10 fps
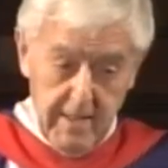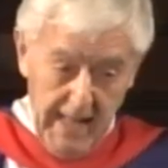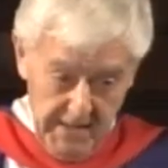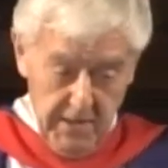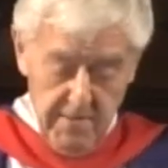
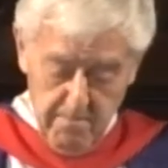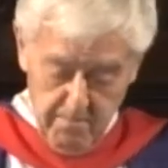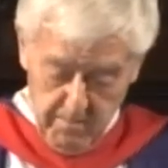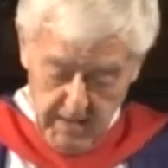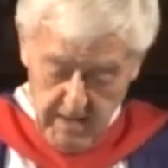London,
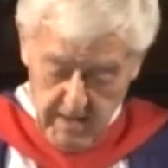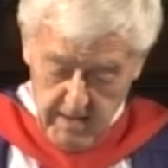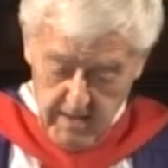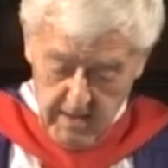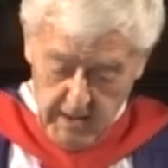
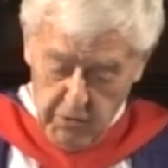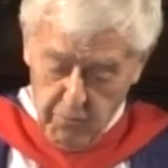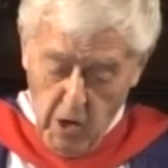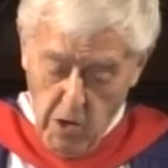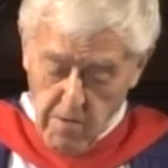
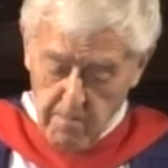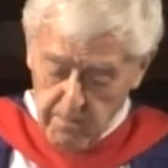Heathrow,